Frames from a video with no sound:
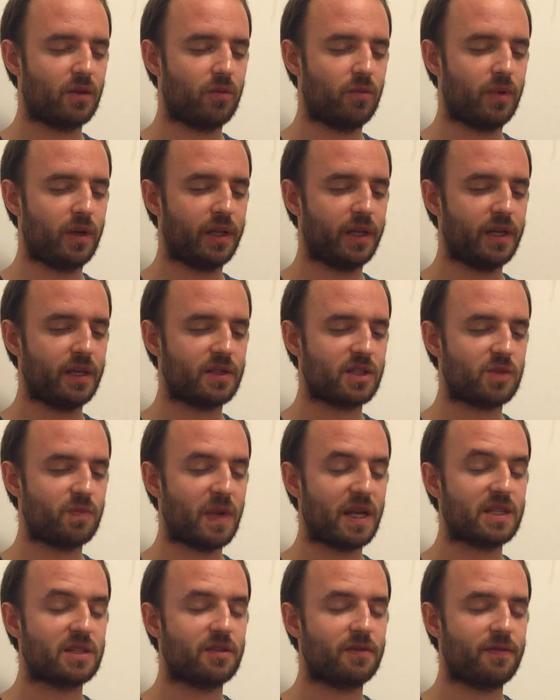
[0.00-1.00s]
really
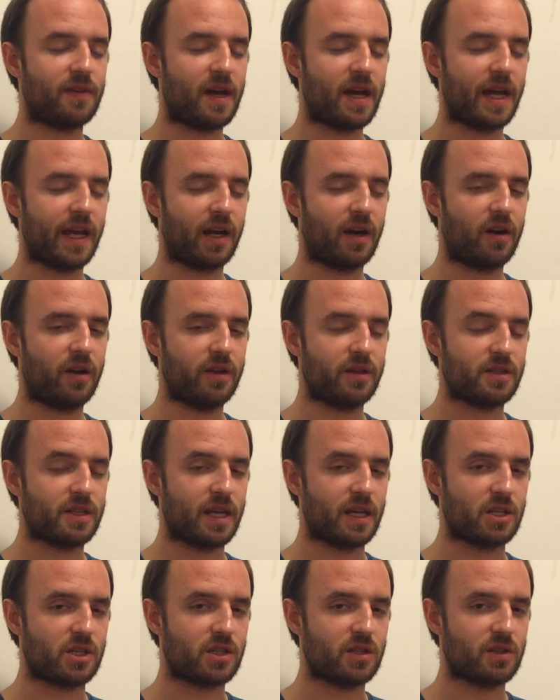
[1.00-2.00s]
specifying our
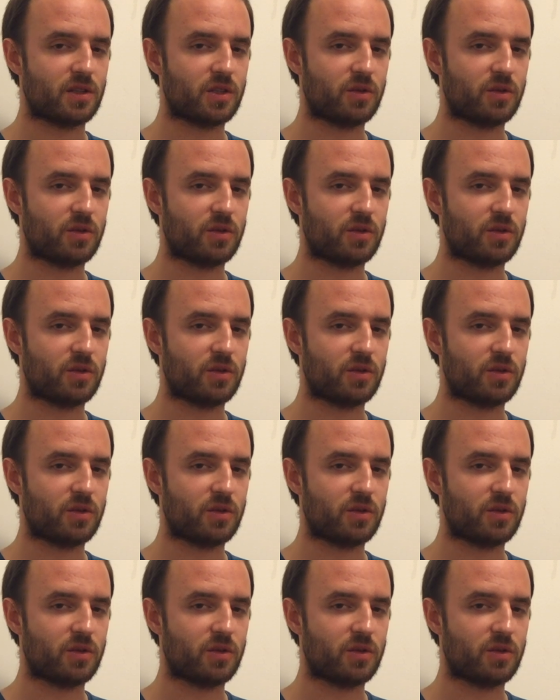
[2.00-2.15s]
intention